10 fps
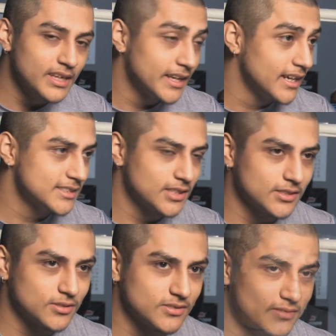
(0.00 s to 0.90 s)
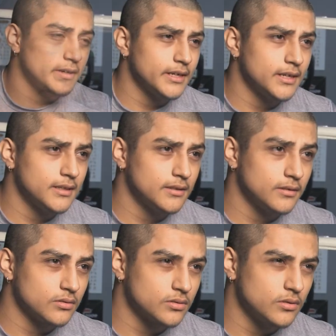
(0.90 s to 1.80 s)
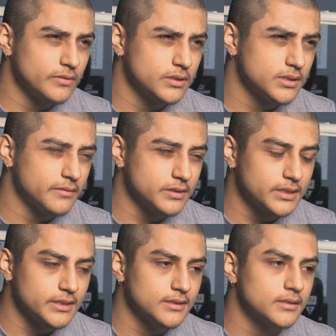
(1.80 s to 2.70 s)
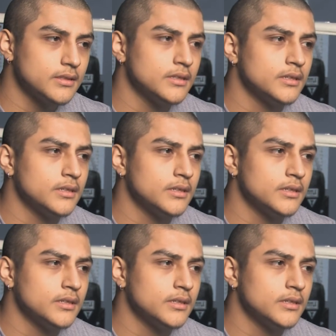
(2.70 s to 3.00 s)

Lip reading: Yeah, I saw Joe's fight on October 17th,